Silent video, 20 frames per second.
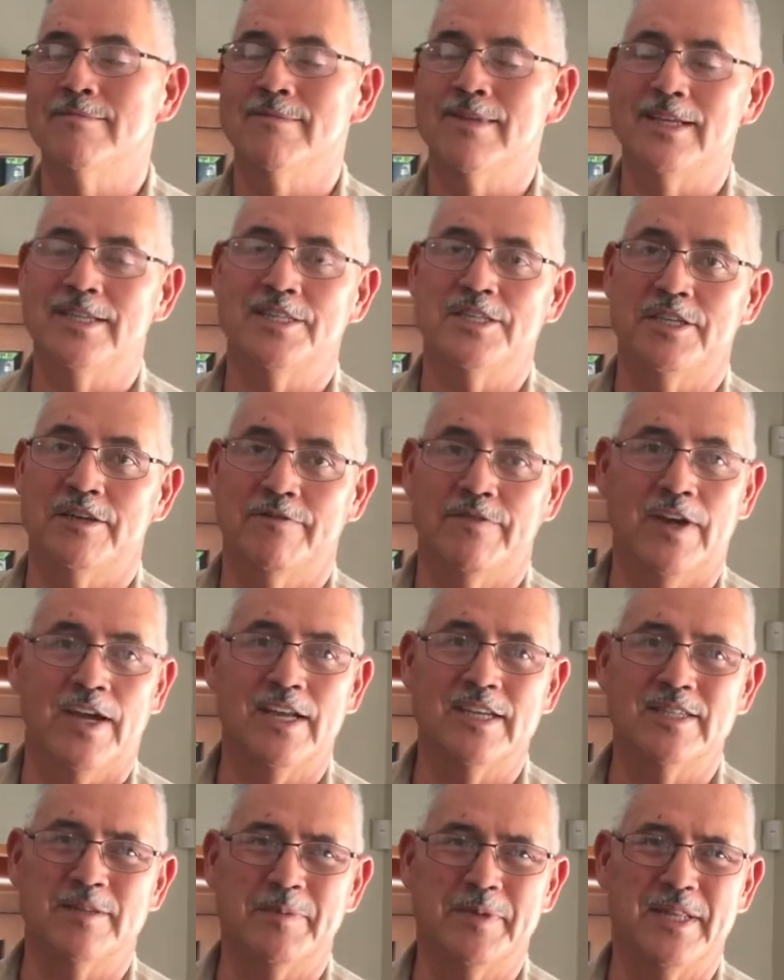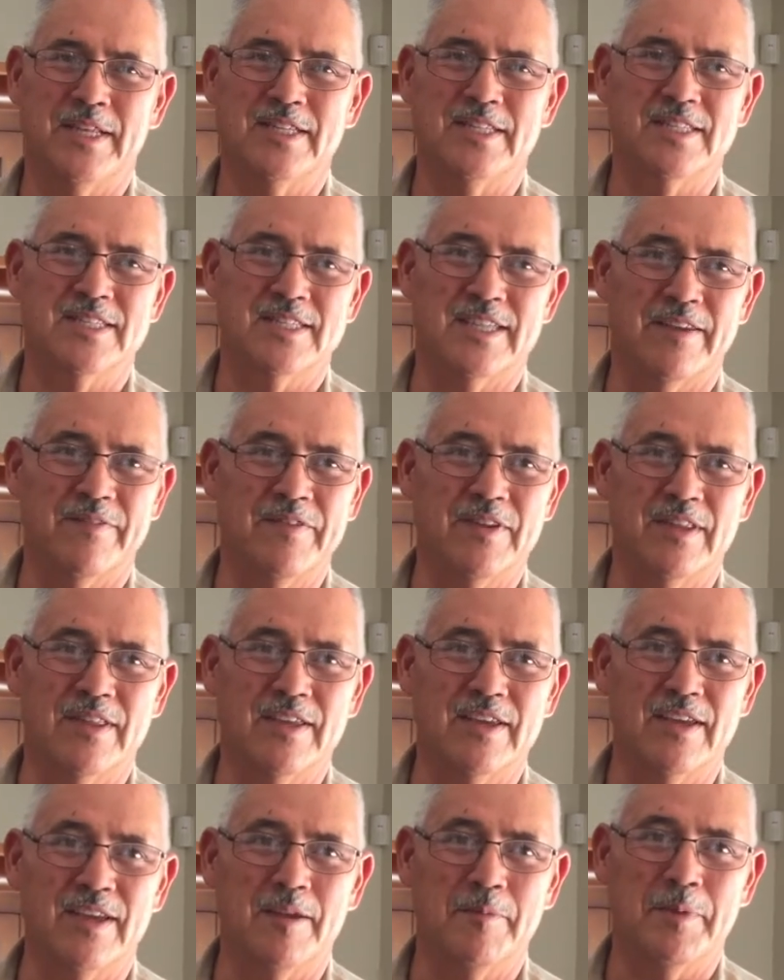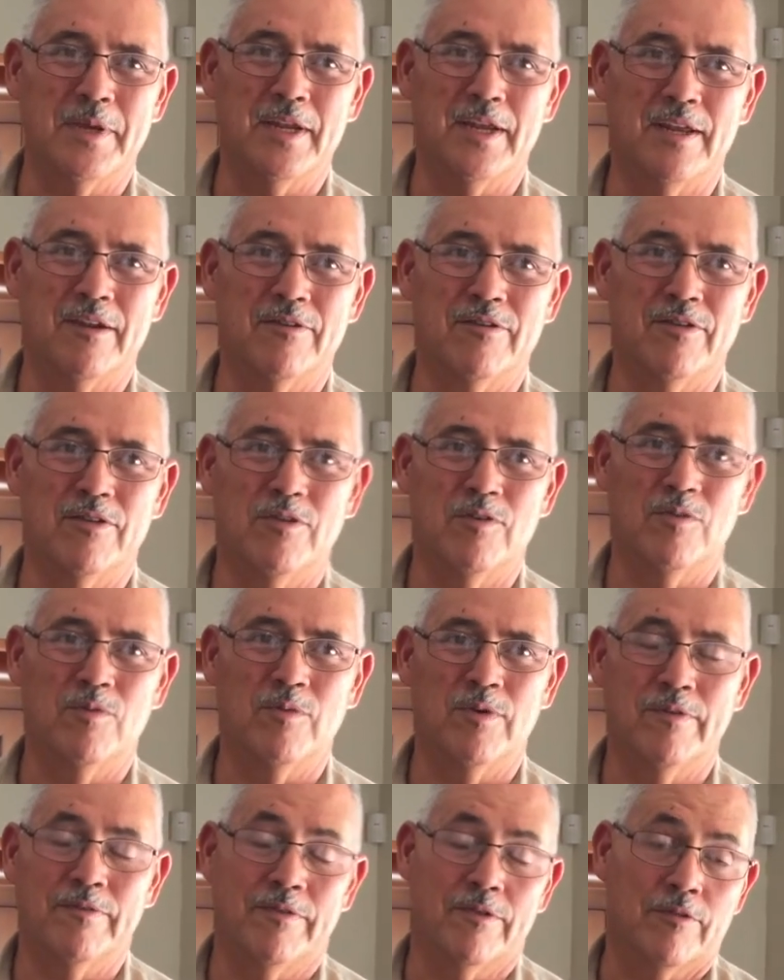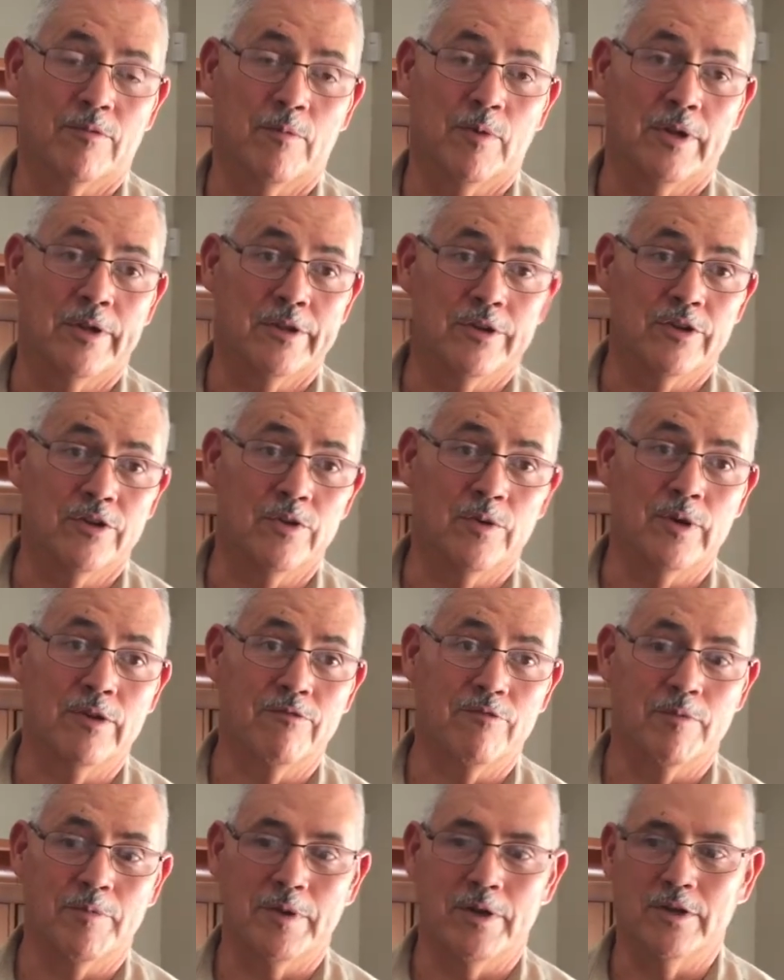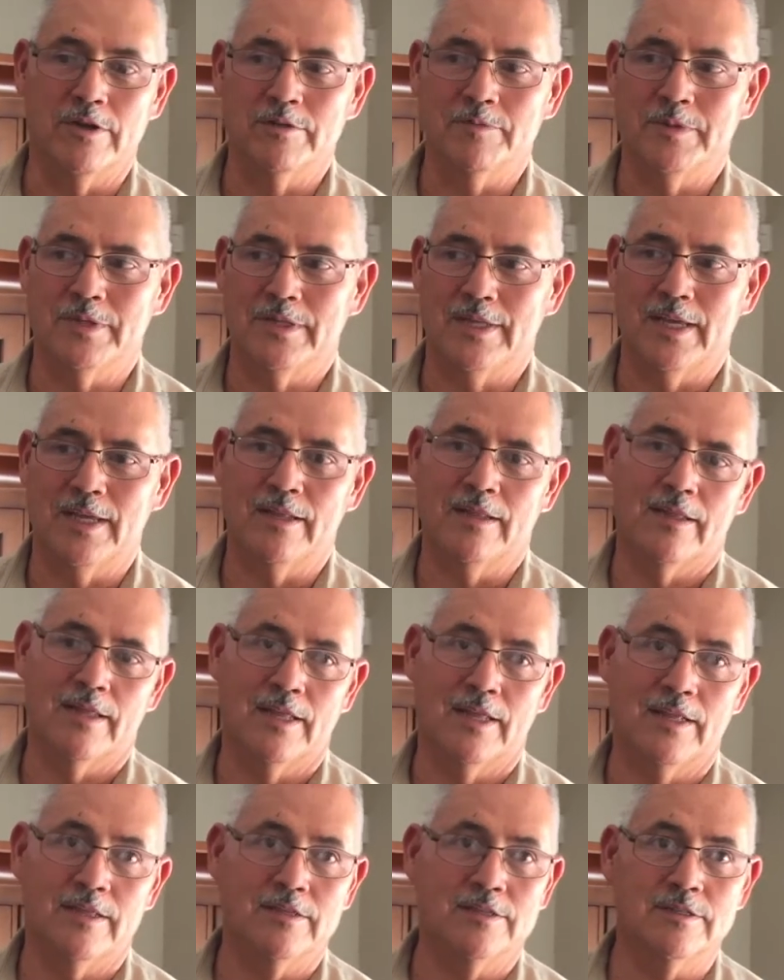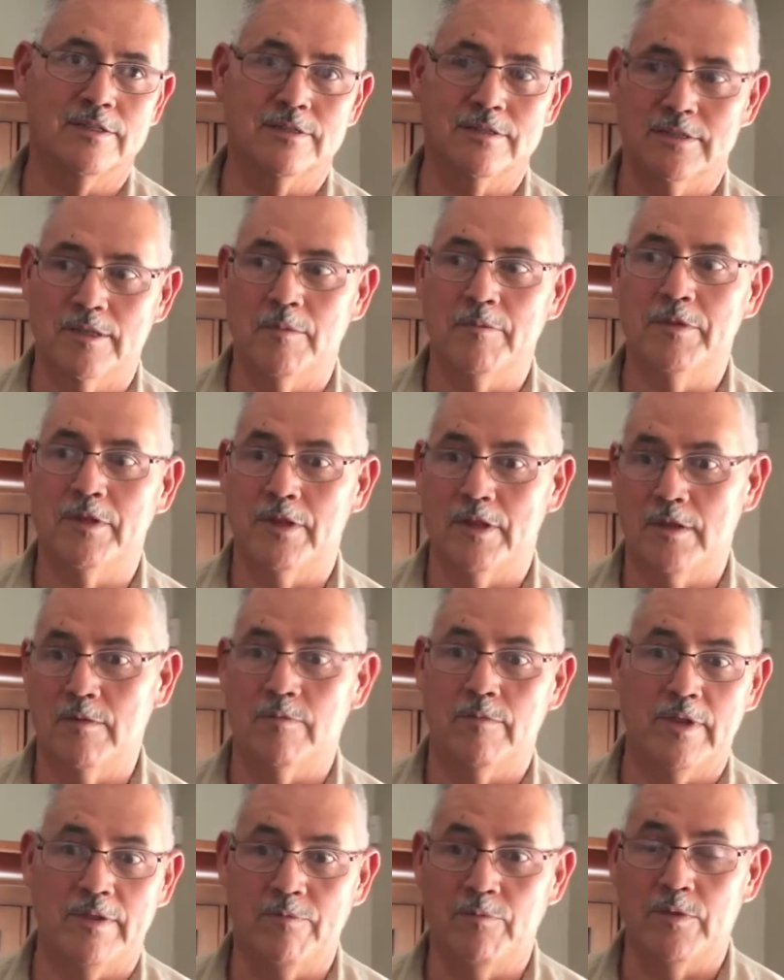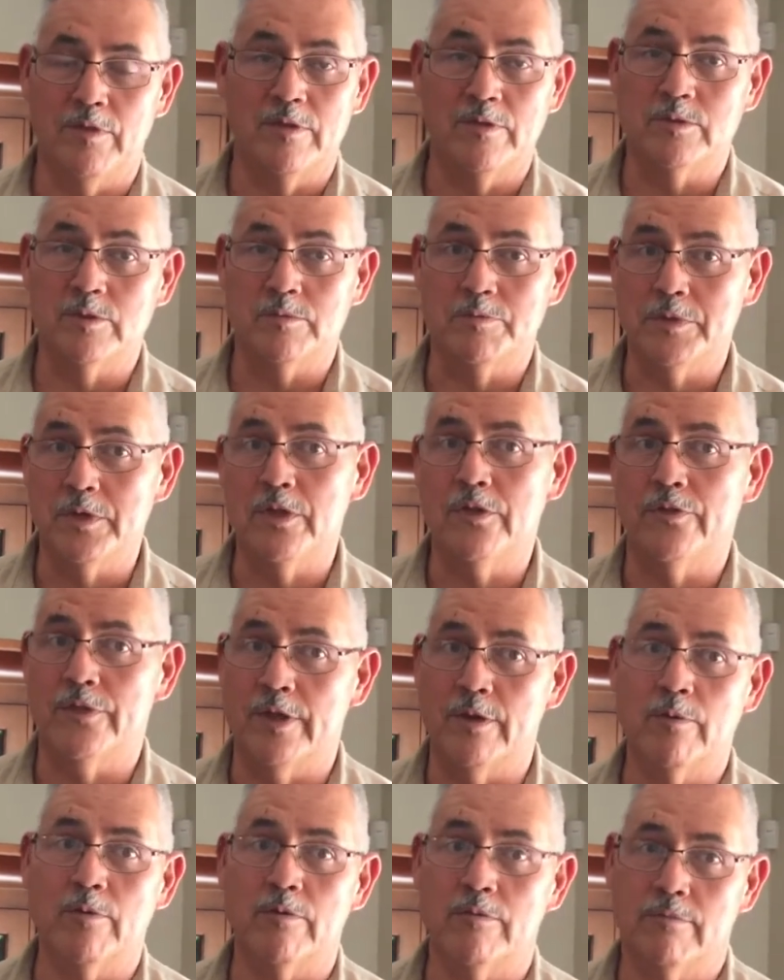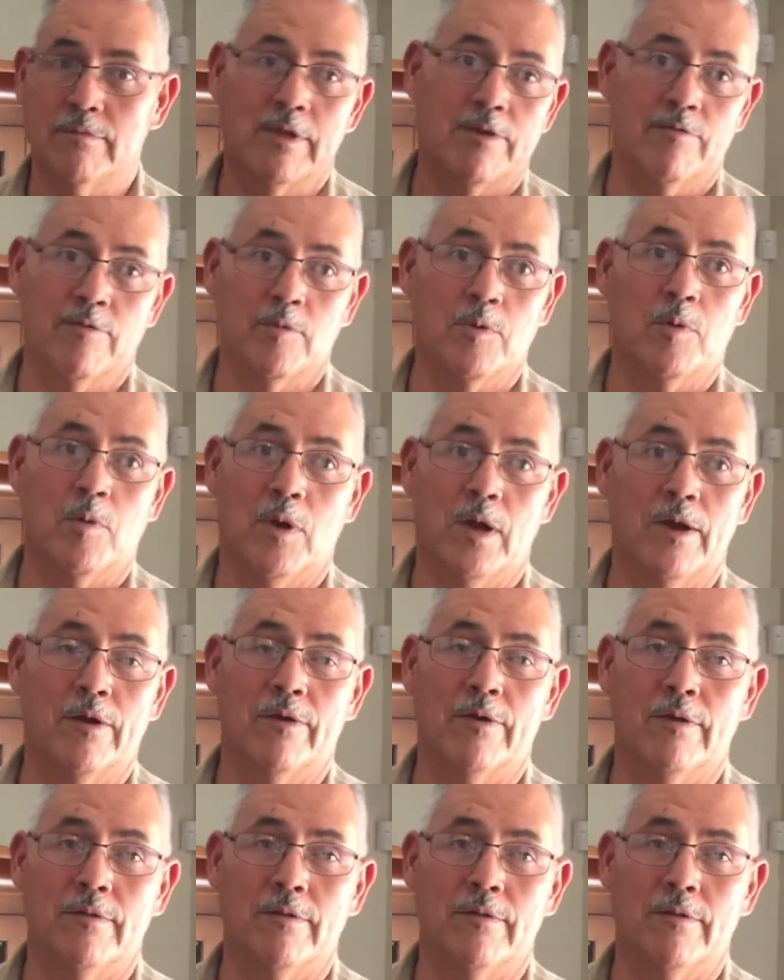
Like GFIs, I mean, that's a safety thing. I mean, I don't know if they're willing to do any repairs, but that's something that even when this was built, they were required.